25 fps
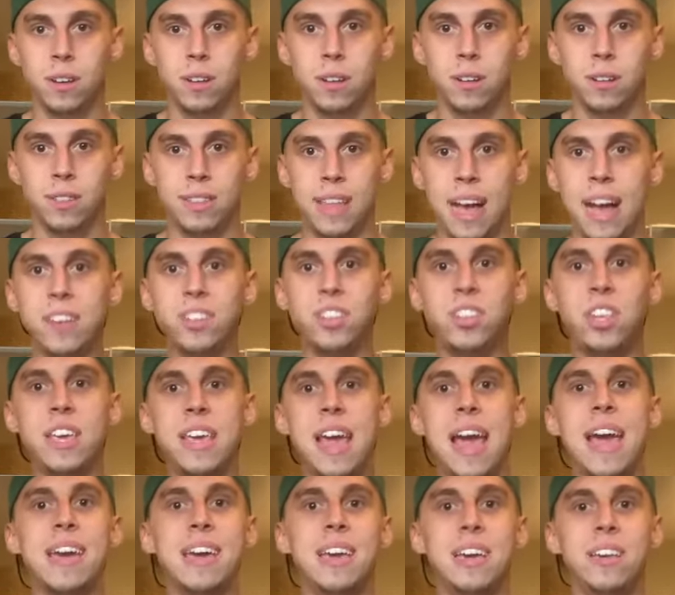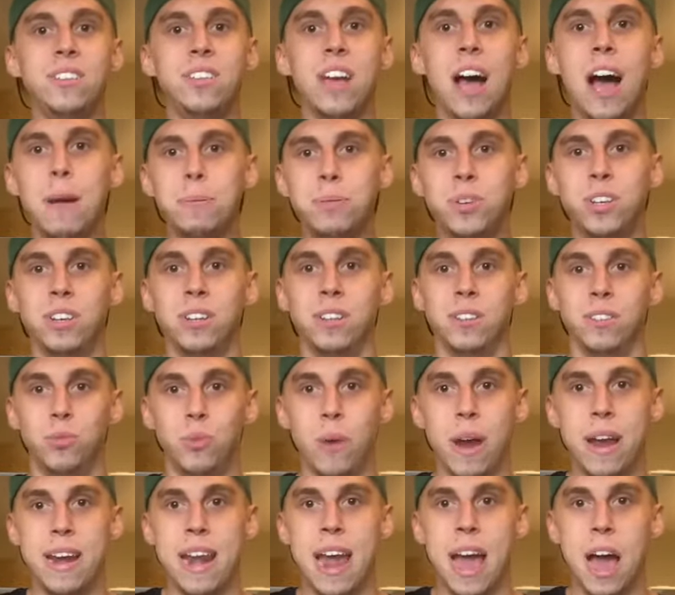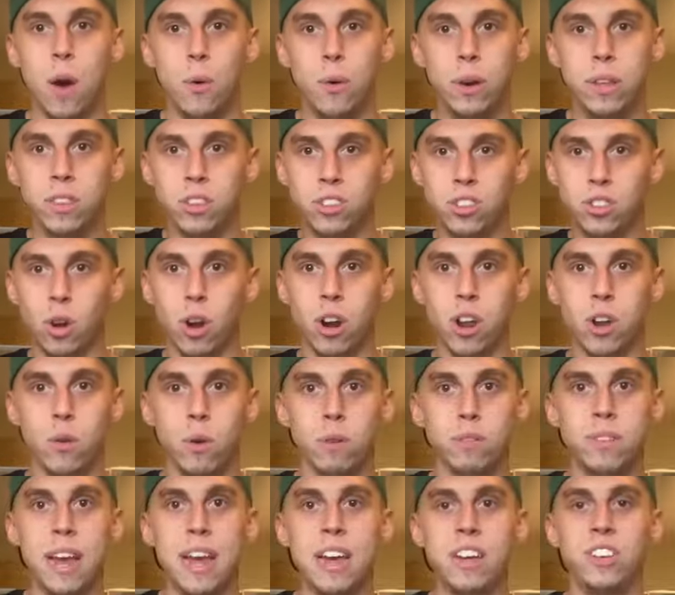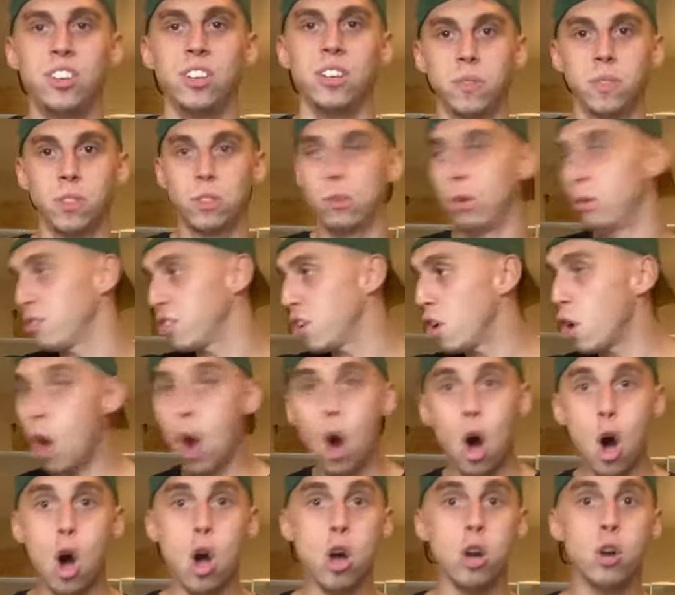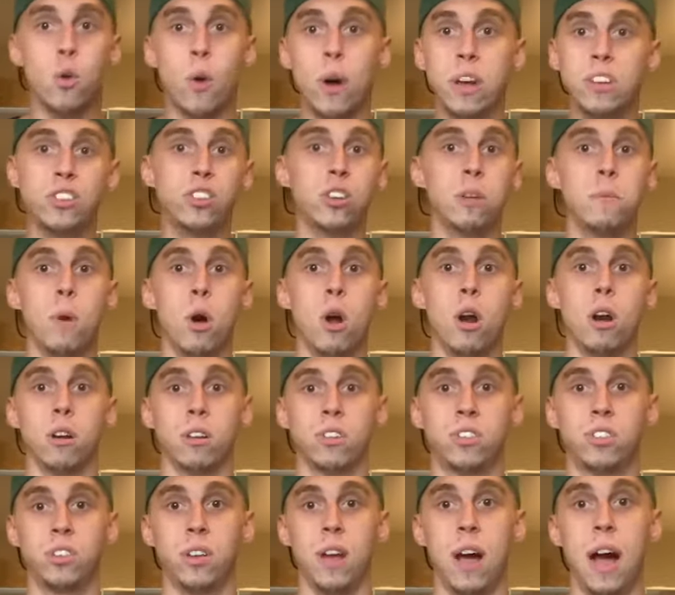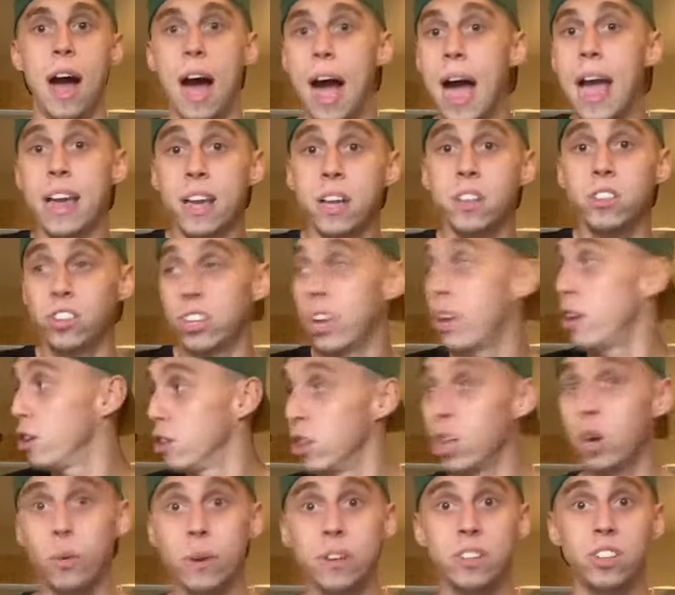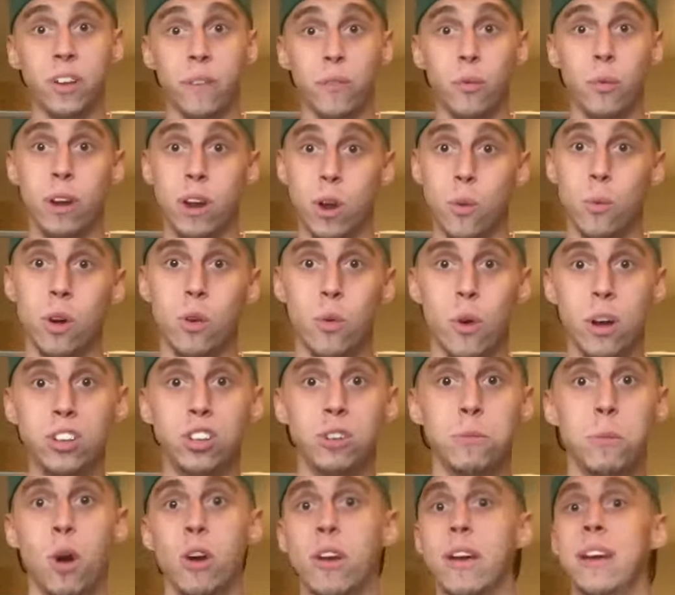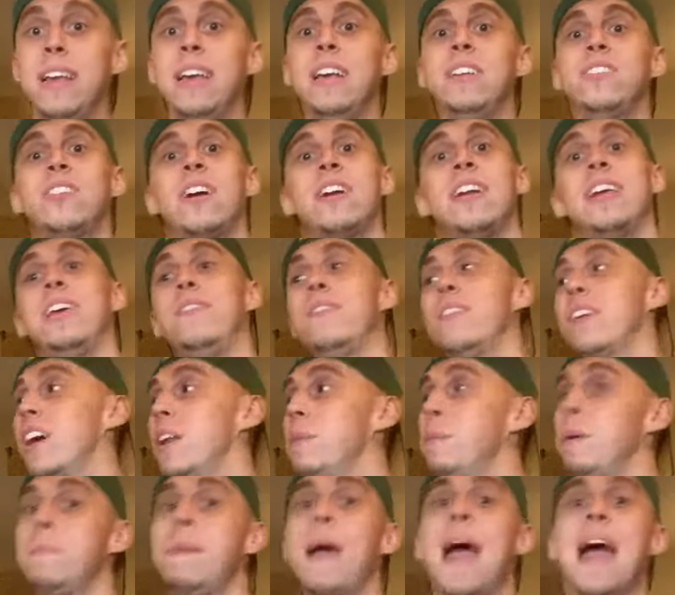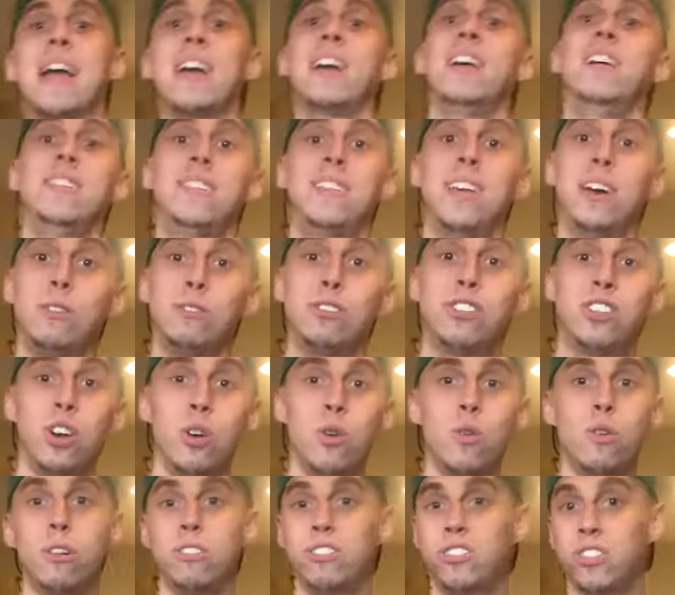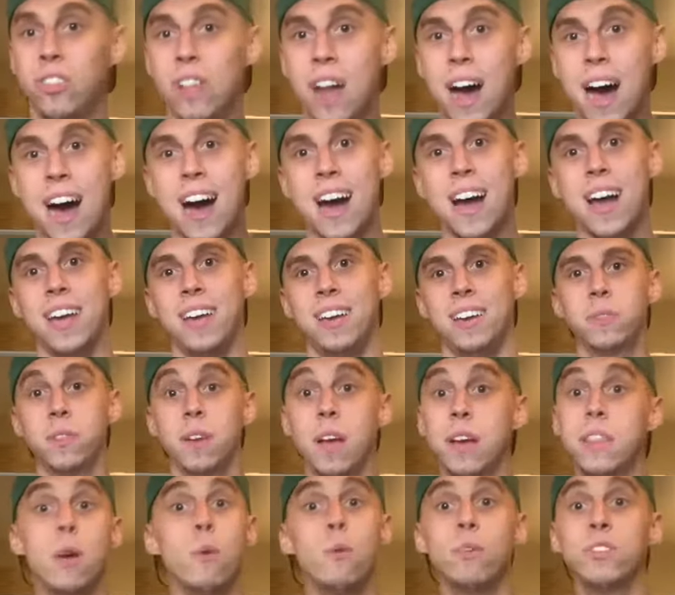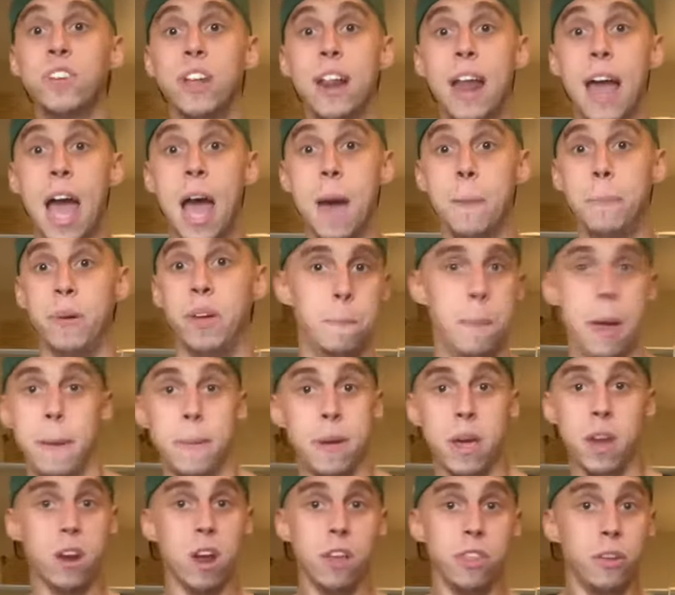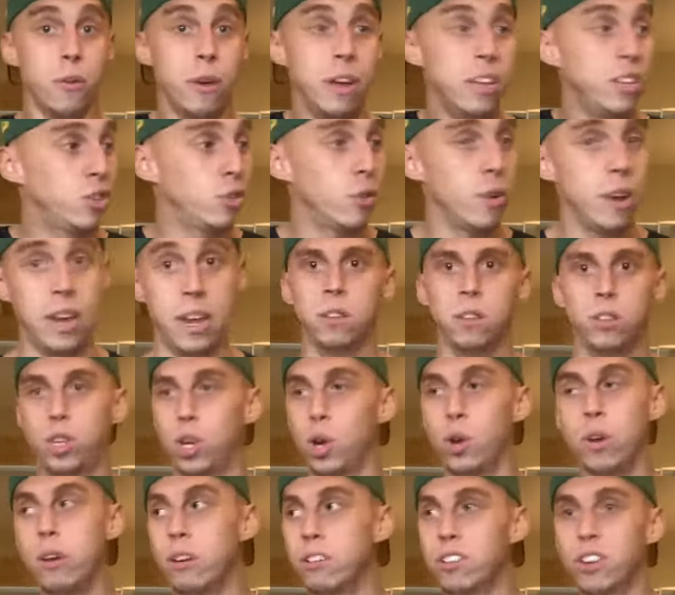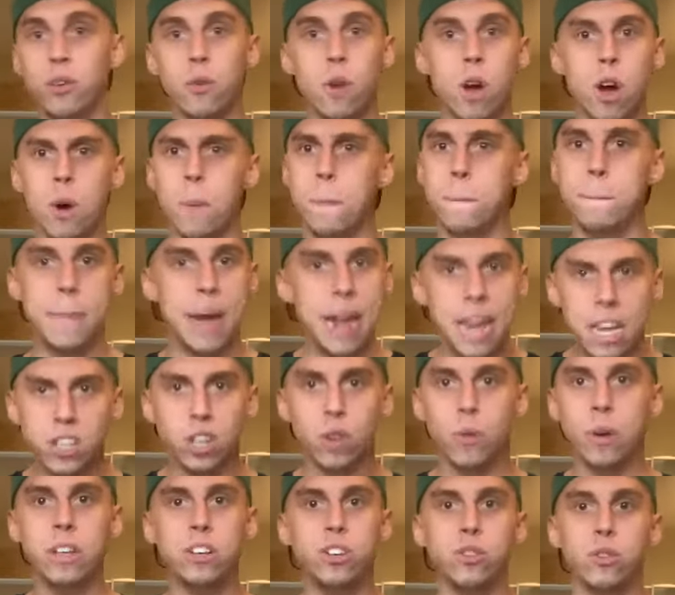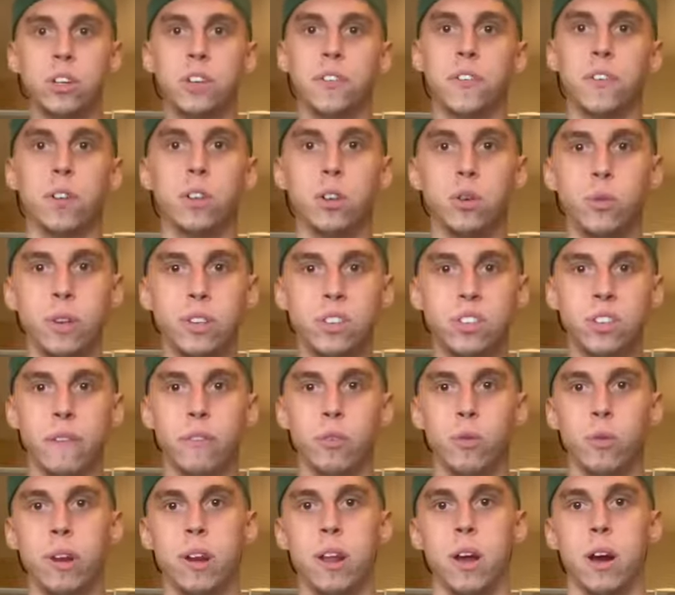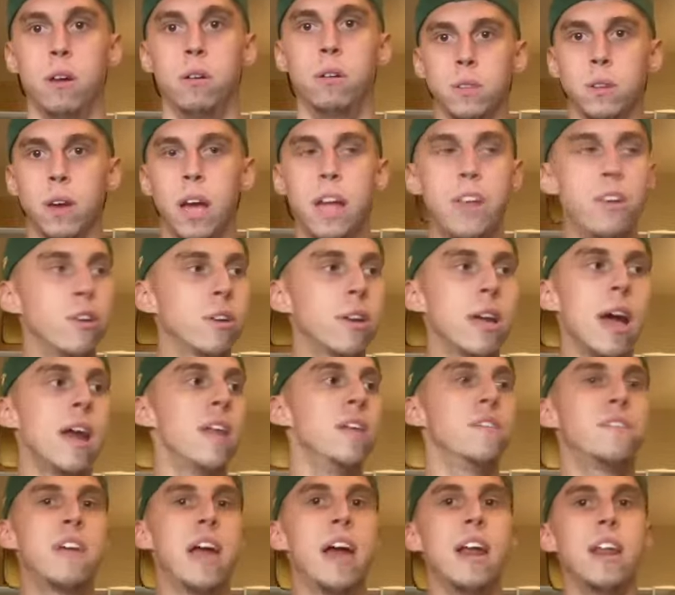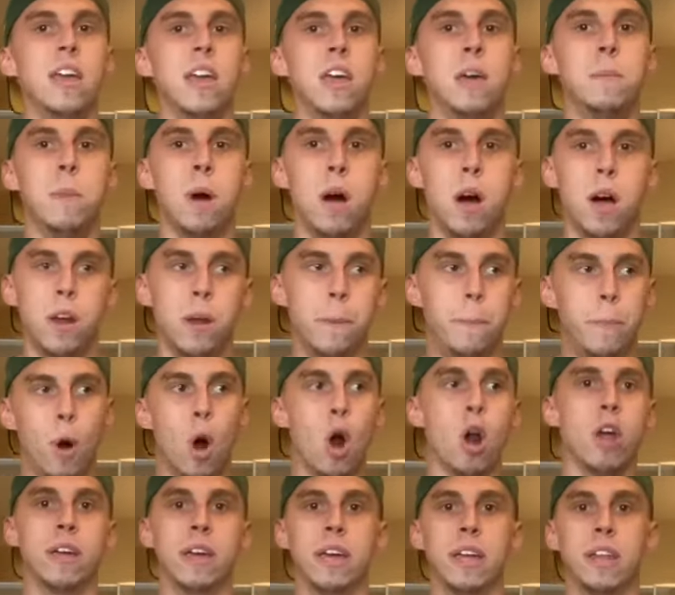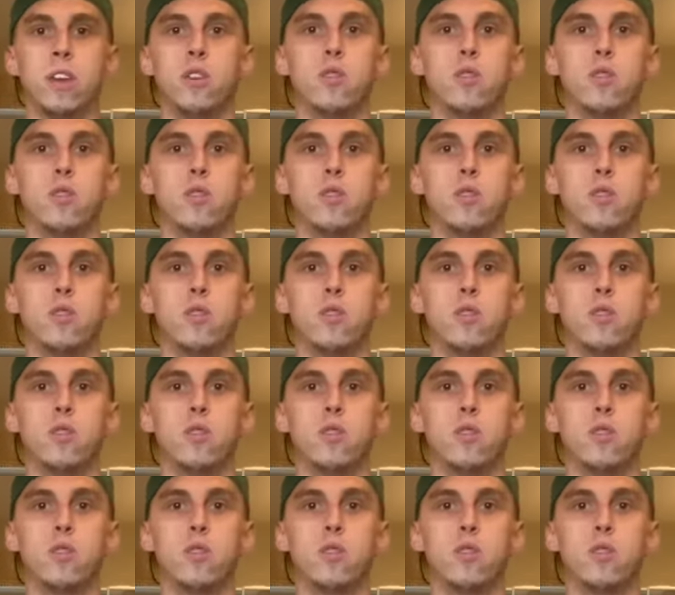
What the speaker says: That's the Yankees' options right now in the starting rotation. Those are all question marks. I consider Luis Severino a question mark, and he's not even going to be back until June or July. And then what's going to happen? Maybe another injury. 2 years in a row, major injuries for Luis Severino. And you're kind of getting him on a bargain.